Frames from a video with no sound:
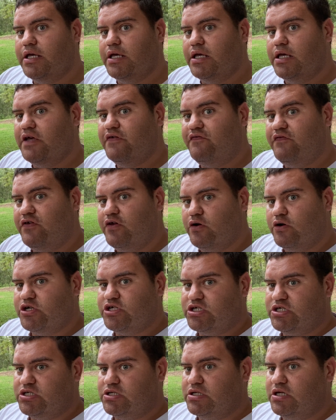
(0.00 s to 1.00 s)
if you're
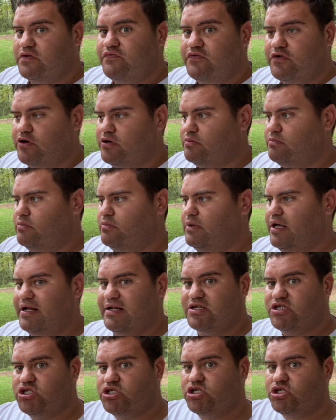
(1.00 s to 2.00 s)

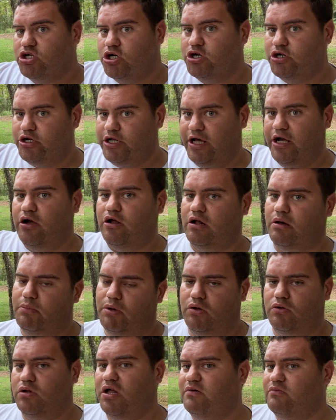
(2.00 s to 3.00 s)
at a certain
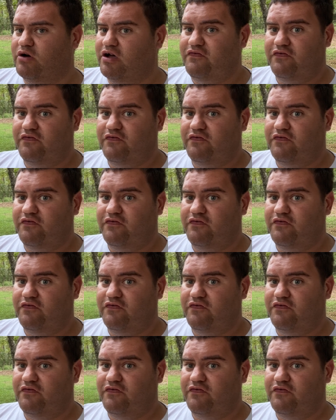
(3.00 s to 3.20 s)
economical level.